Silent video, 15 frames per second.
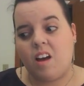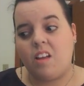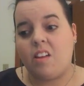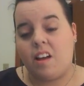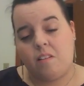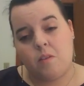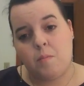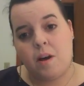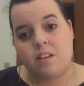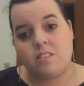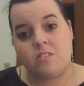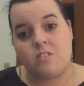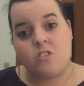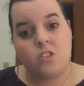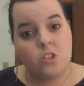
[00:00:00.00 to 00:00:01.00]
a lot of the
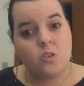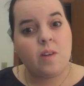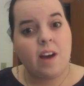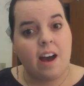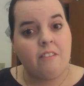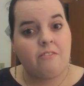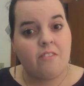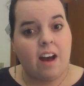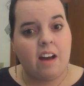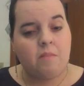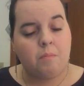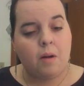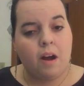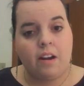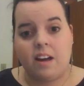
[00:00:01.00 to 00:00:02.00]
boxes do have
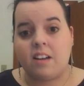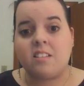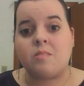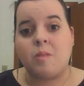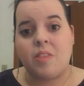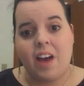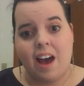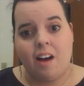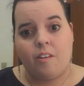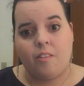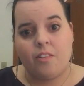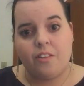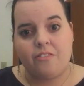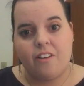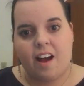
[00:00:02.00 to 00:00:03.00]
five products
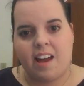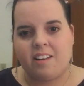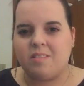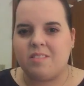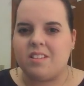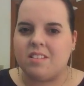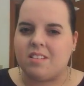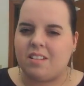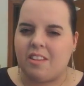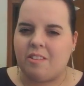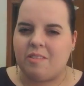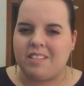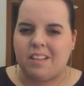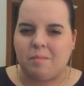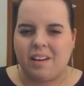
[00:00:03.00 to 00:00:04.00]
without the find, which is
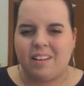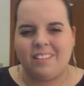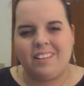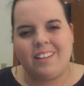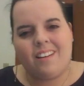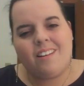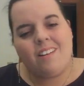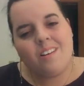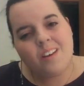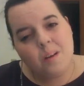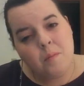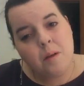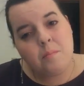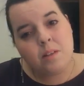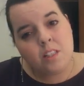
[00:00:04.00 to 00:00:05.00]
another reason I'm kind of like, oh,
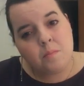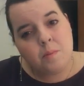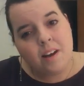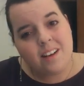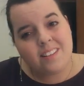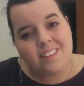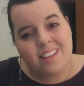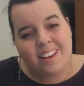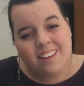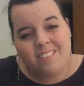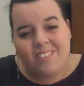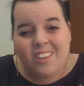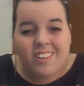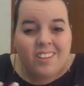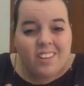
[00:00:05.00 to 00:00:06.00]
come on, Birchbox, I
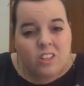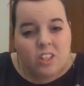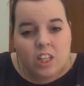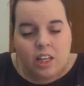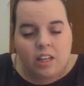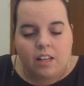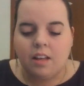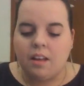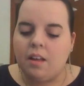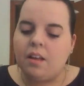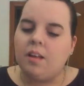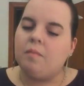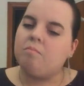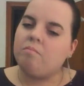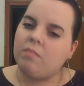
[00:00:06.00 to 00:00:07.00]
feel a little cheated.
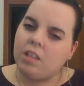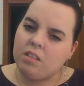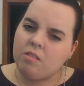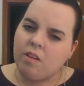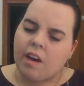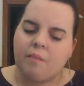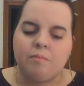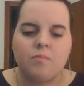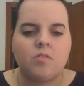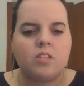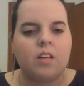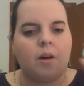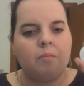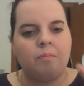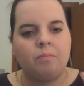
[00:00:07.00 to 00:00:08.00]
It's okay.
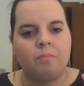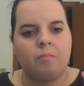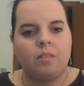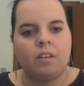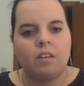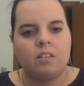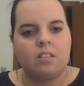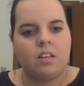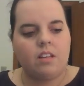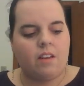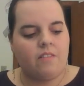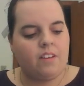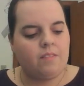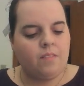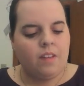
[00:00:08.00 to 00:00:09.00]
So, still
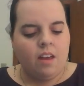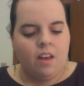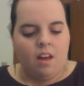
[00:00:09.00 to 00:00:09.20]
love it.